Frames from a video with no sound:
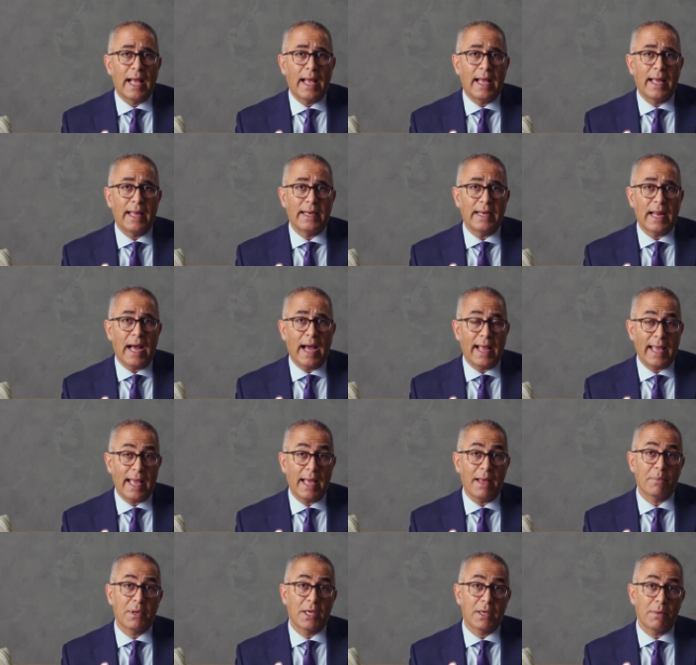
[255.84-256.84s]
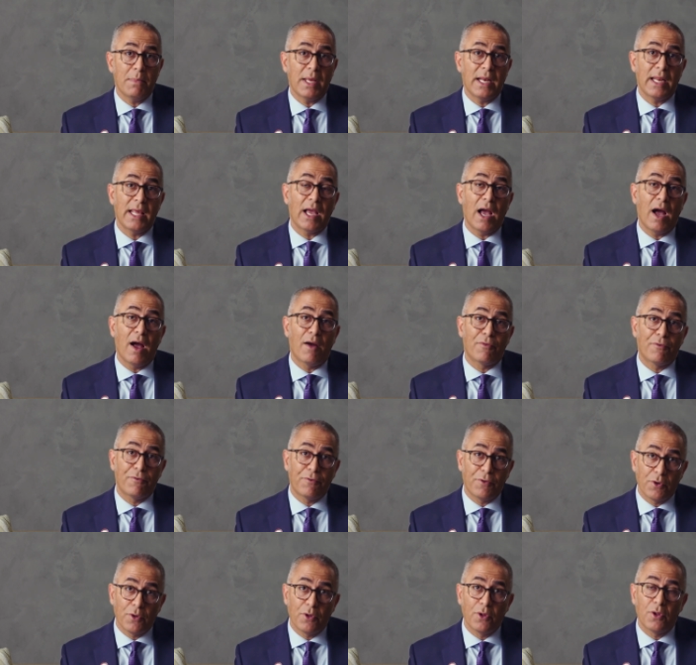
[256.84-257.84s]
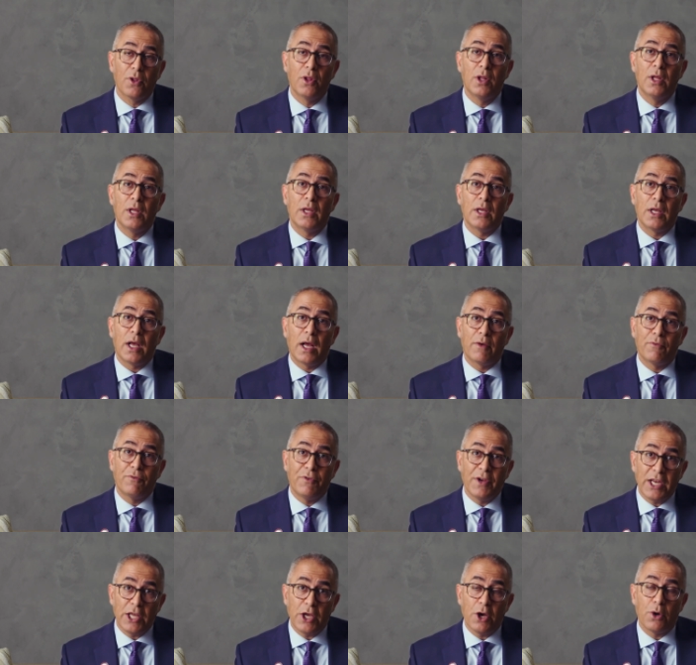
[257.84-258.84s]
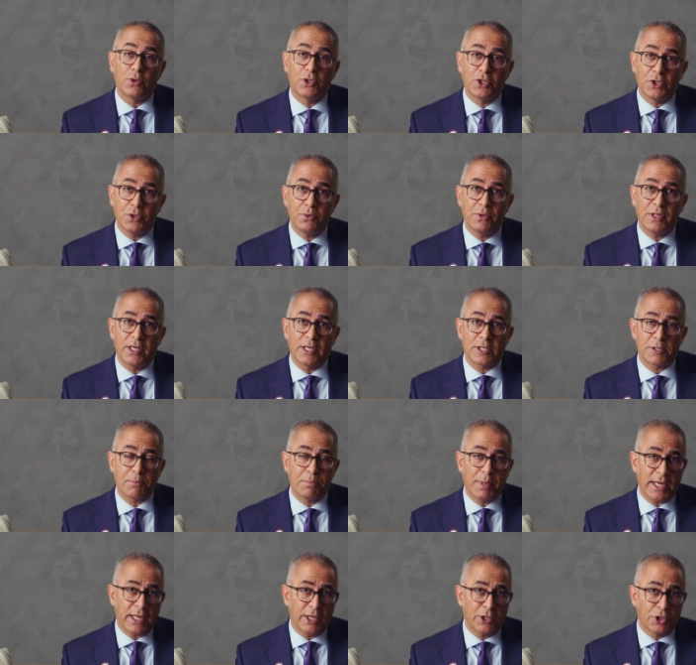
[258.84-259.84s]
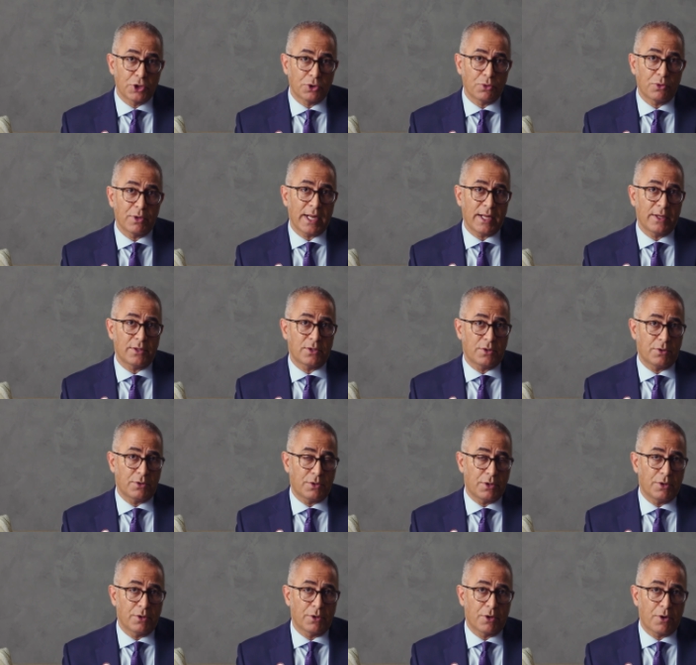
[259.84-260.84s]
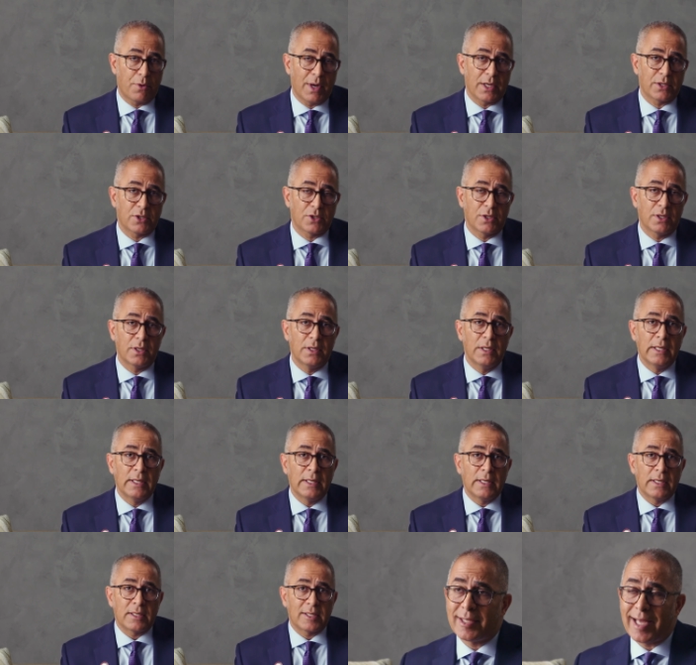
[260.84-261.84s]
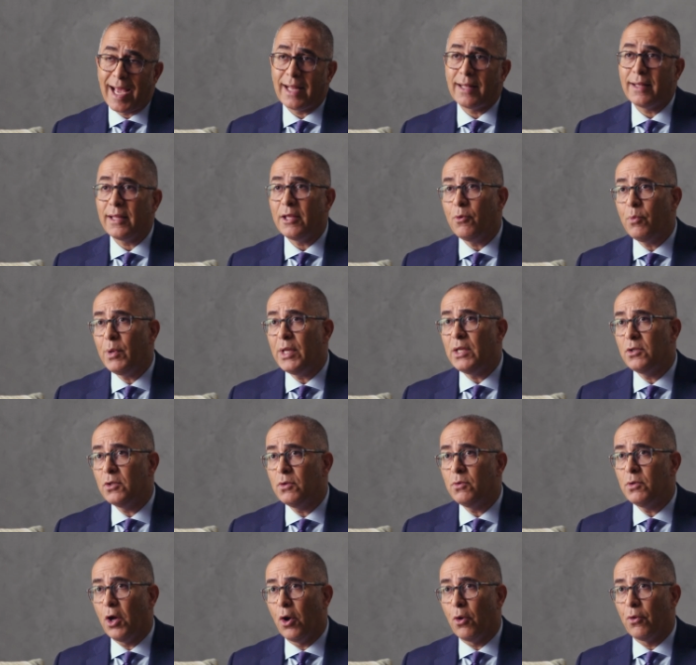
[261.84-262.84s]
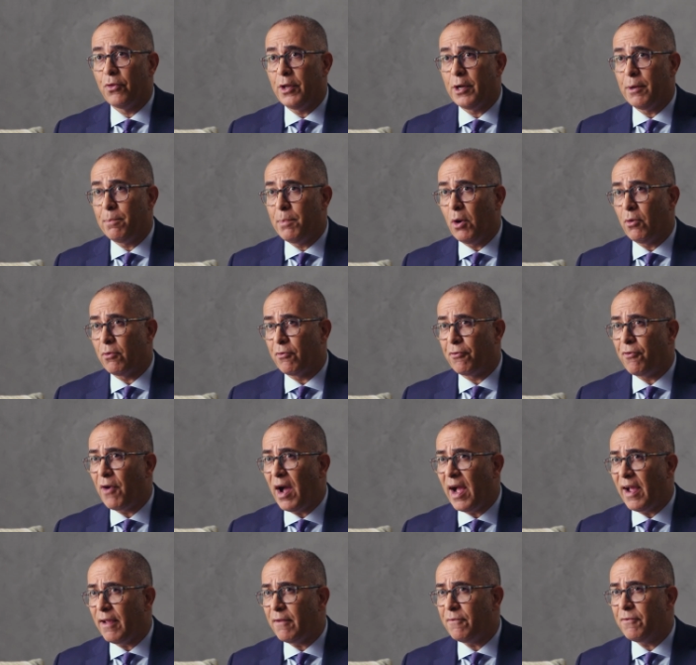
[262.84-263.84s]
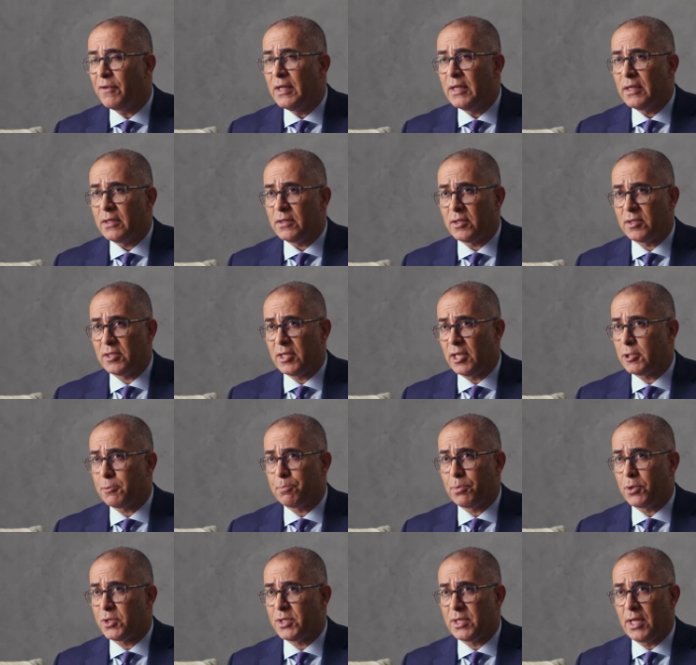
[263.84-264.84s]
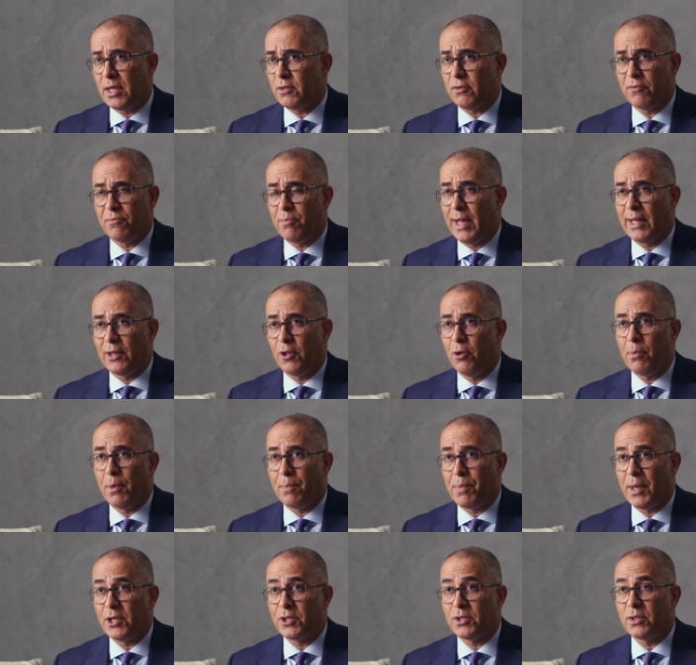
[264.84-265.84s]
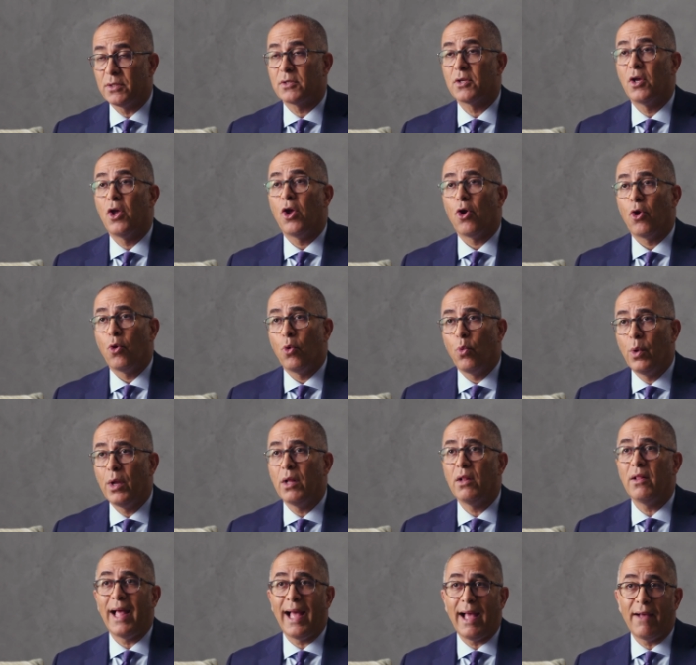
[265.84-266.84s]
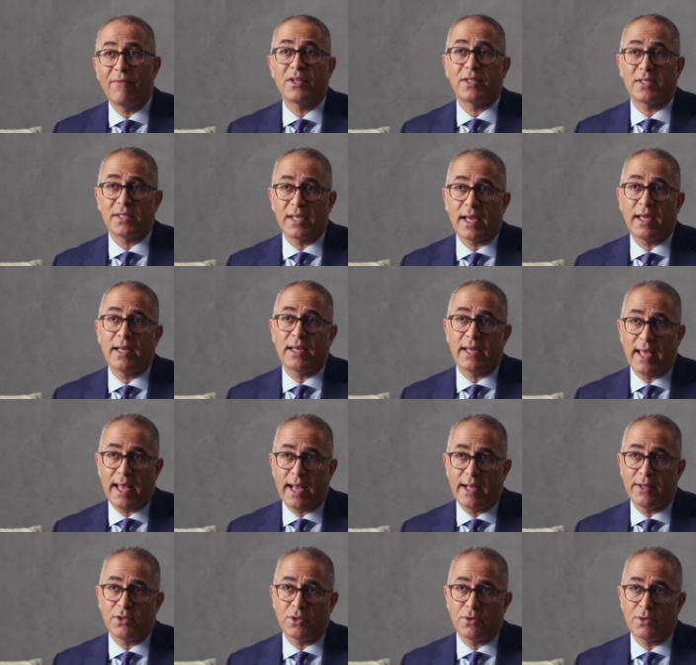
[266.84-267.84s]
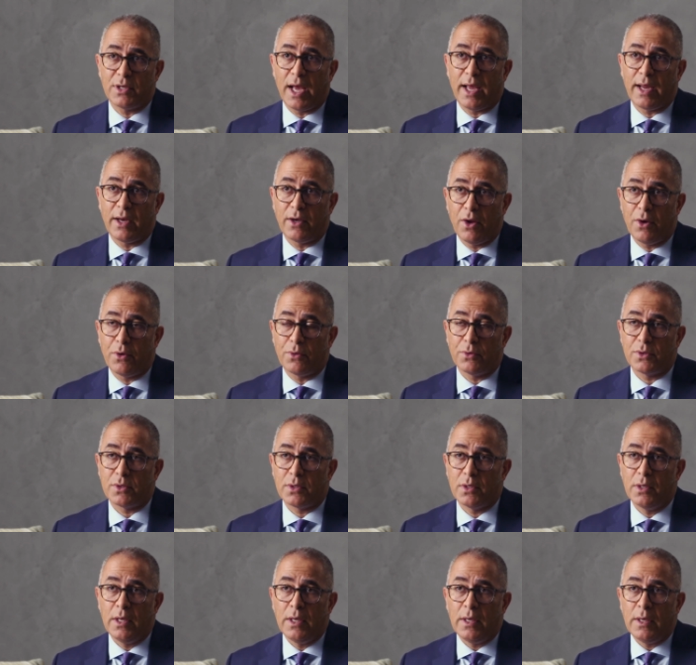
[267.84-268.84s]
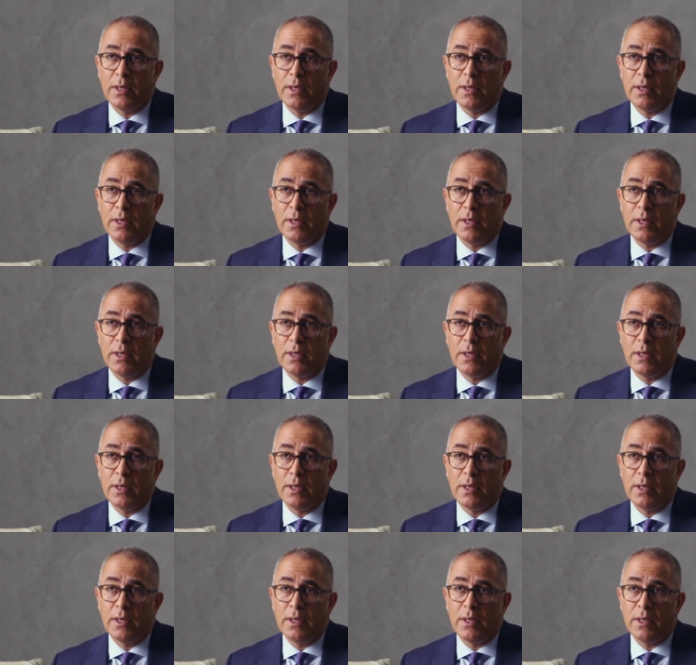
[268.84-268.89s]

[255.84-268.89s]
And I am committing a full video to this, but in short answer to your question, sadly, we do know that about 5 to 6% of myeloma patients will have a second cancer diagnosed.